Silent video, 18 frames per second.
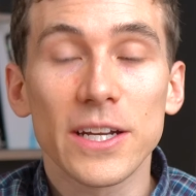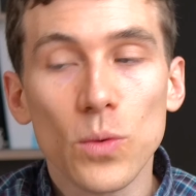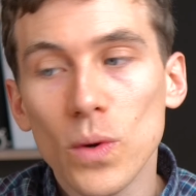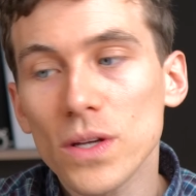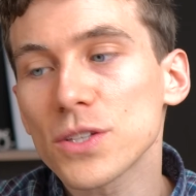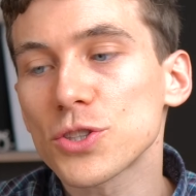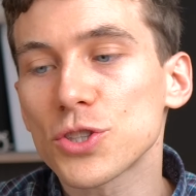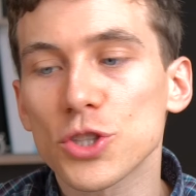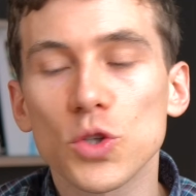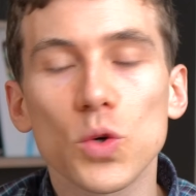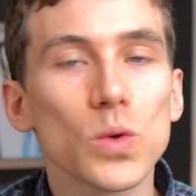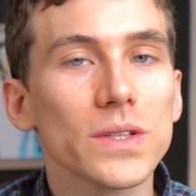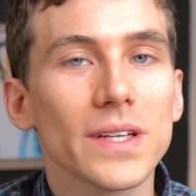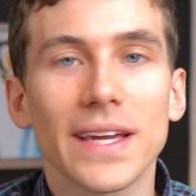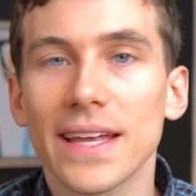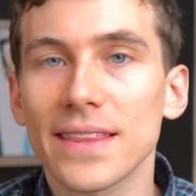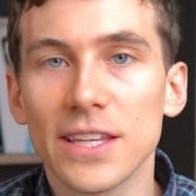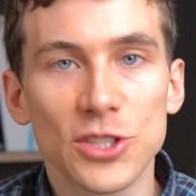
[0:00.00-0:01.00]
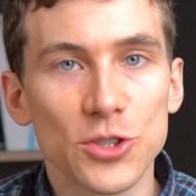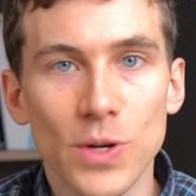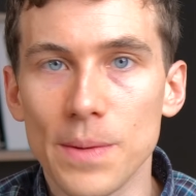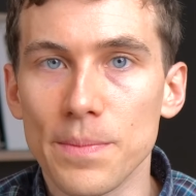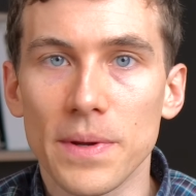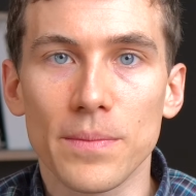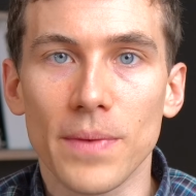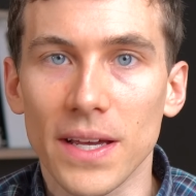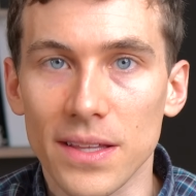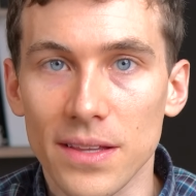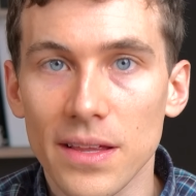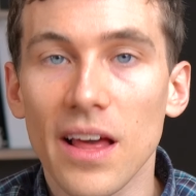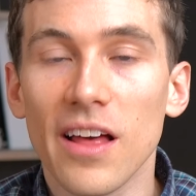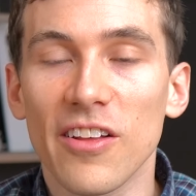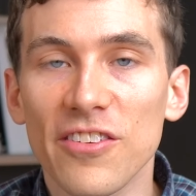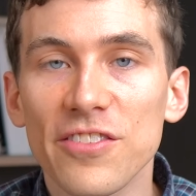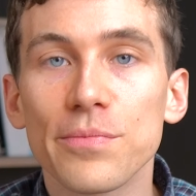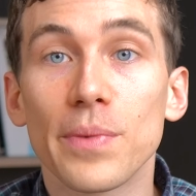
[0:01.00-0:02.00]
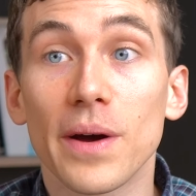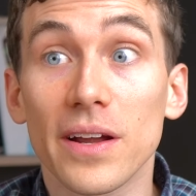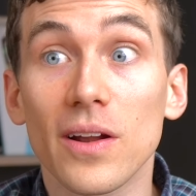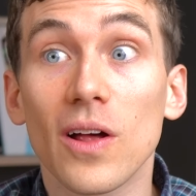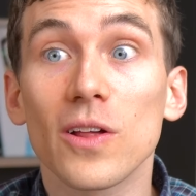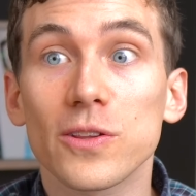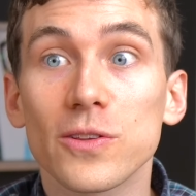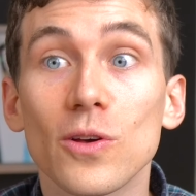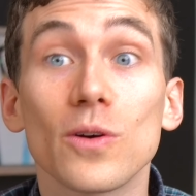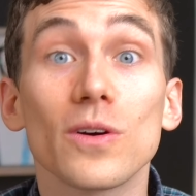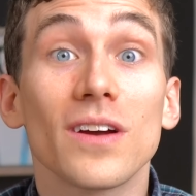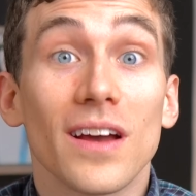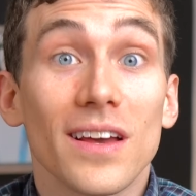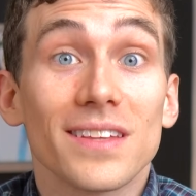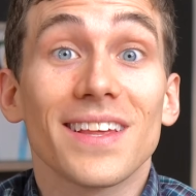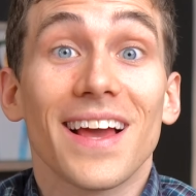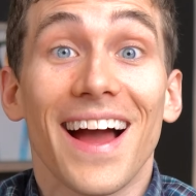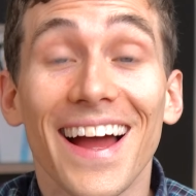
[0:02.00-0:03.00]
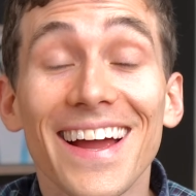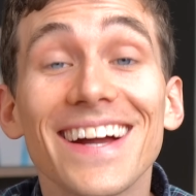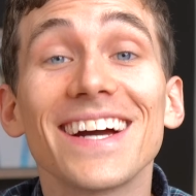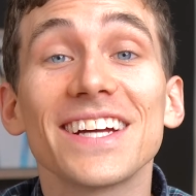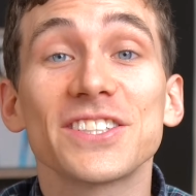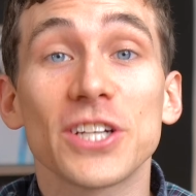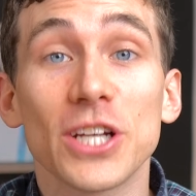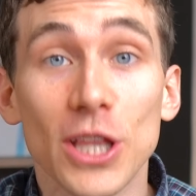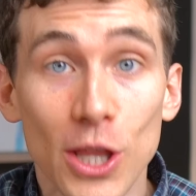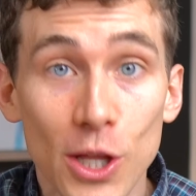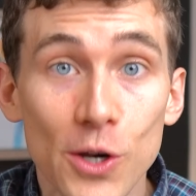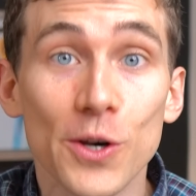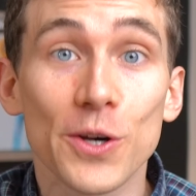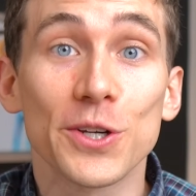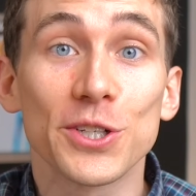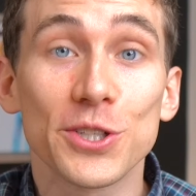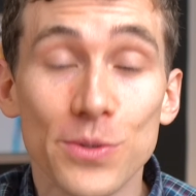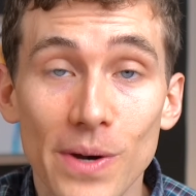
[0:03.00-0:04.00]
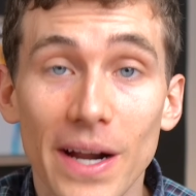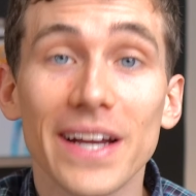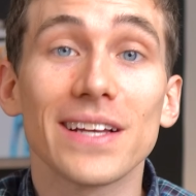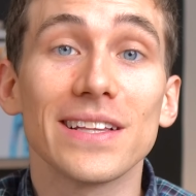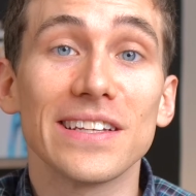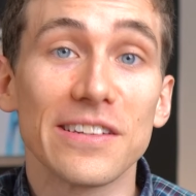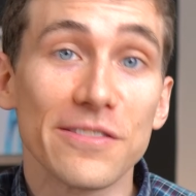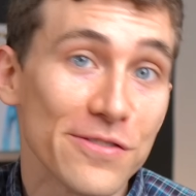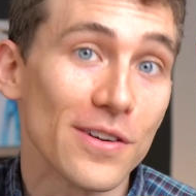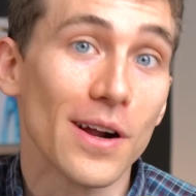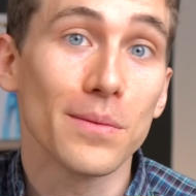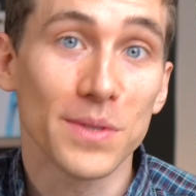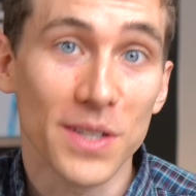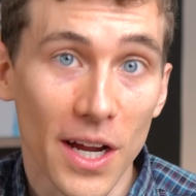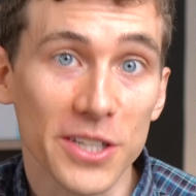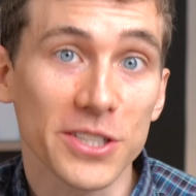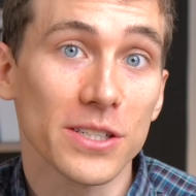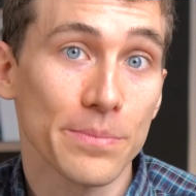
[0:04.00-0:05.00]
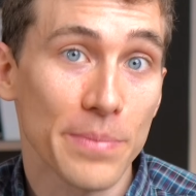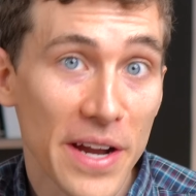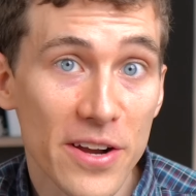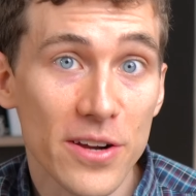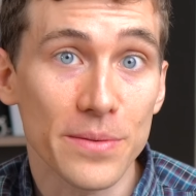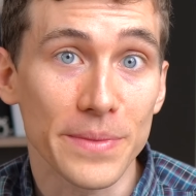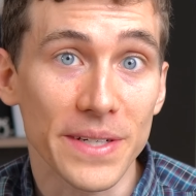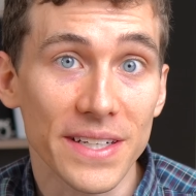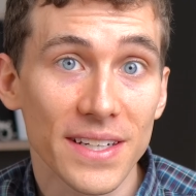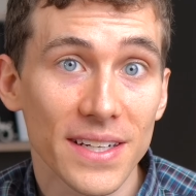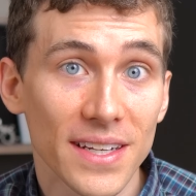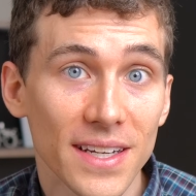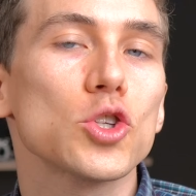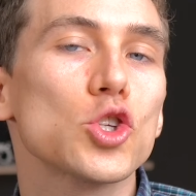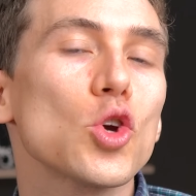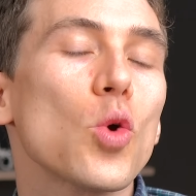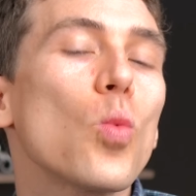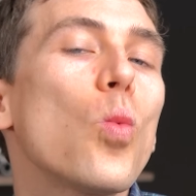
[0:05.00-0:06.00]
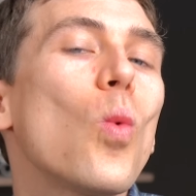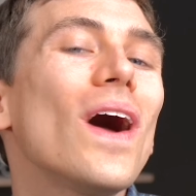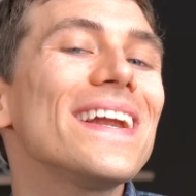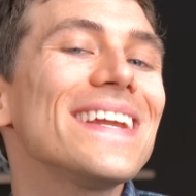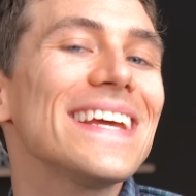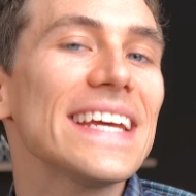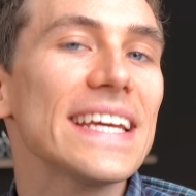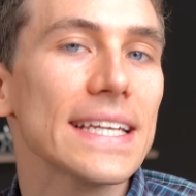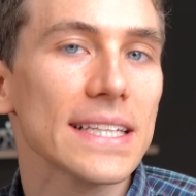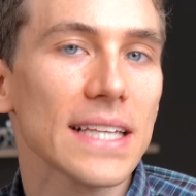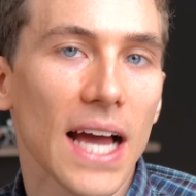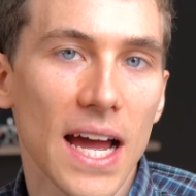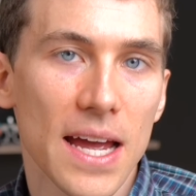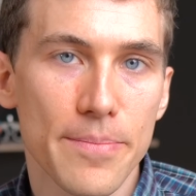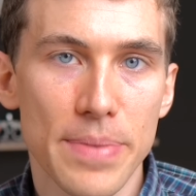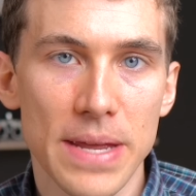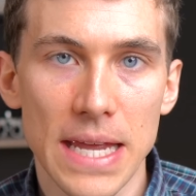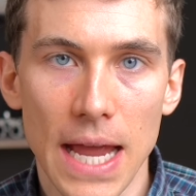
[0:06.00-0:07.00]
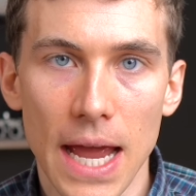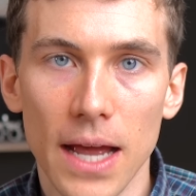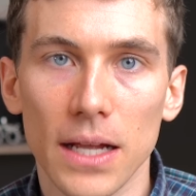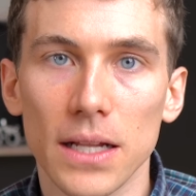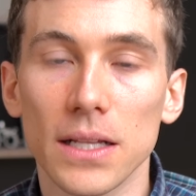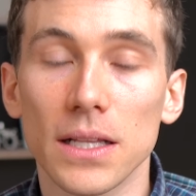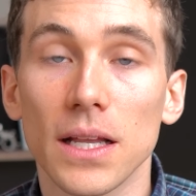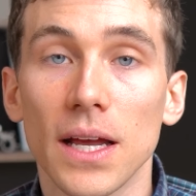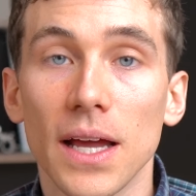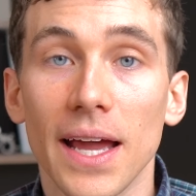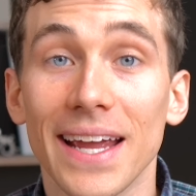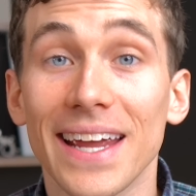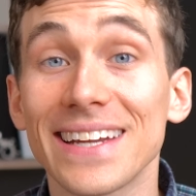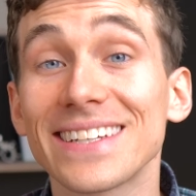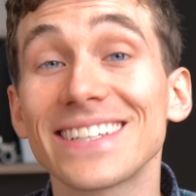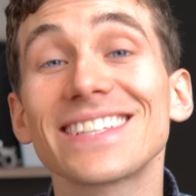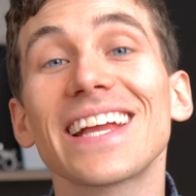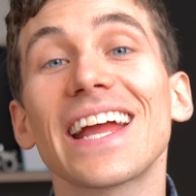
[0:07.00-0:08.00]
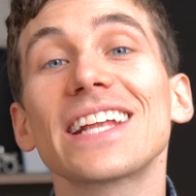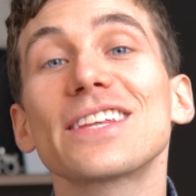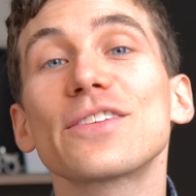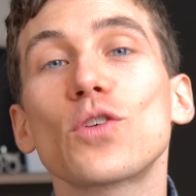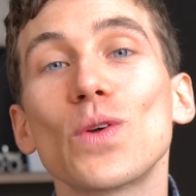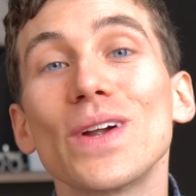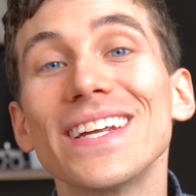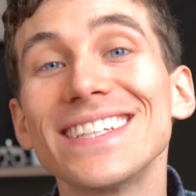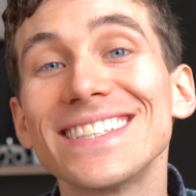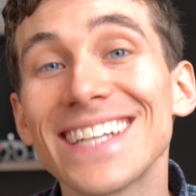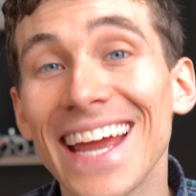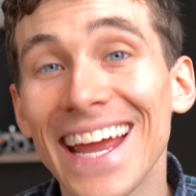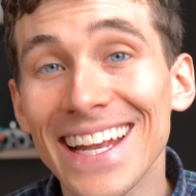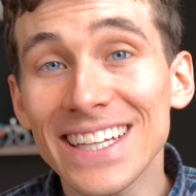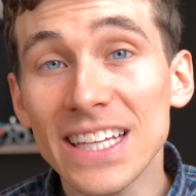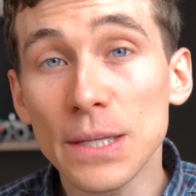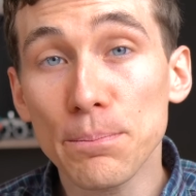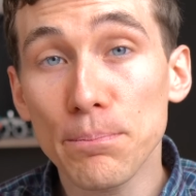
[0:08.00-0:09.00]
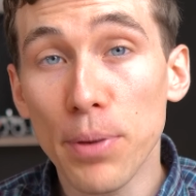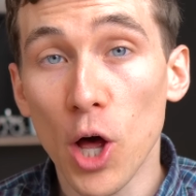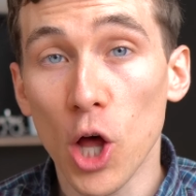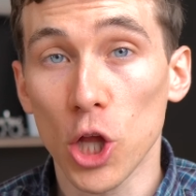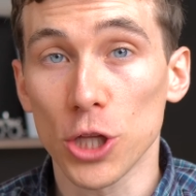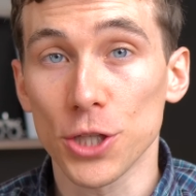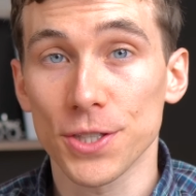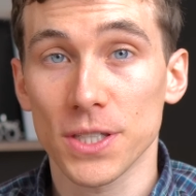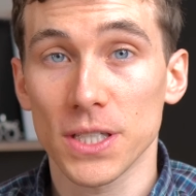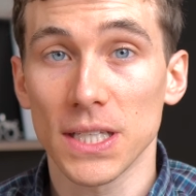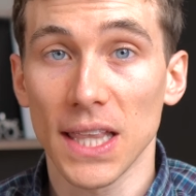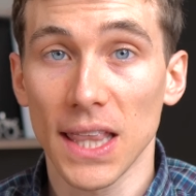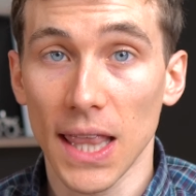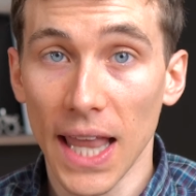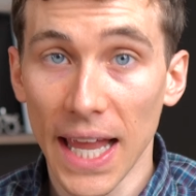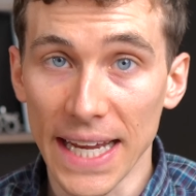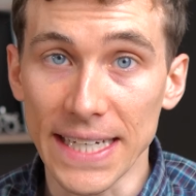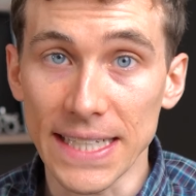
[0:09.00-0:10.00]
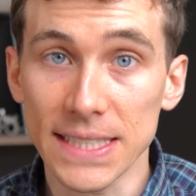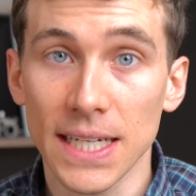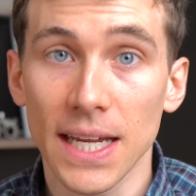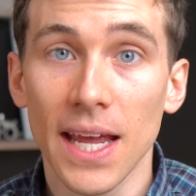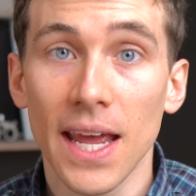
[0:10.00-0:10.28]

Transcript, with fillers: And it wasn't just cool to get the treatment myself, but also because I got to learn directly from Dr. Periman. So what is IPL? Again, it stands for Intense Pulsed Light,